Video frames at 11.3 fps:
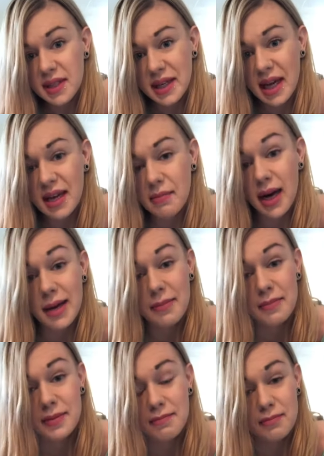Again, my
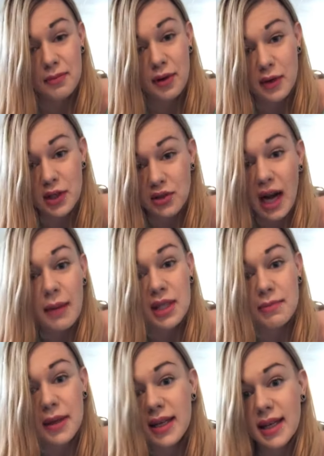reverse grab
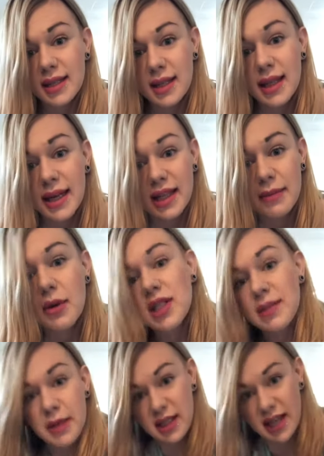spin isn't like the most
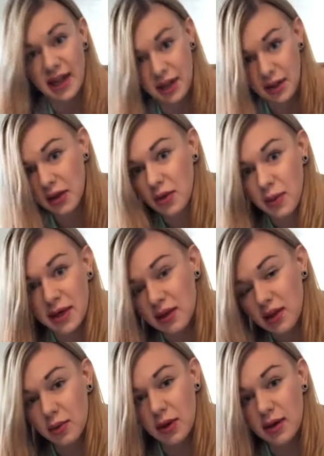spectacular one in the
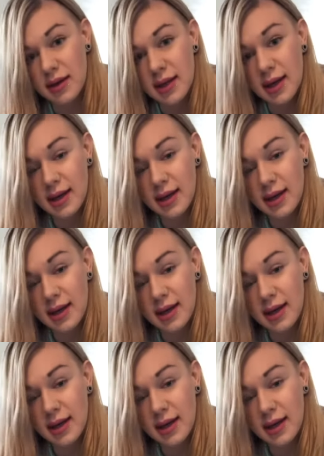world,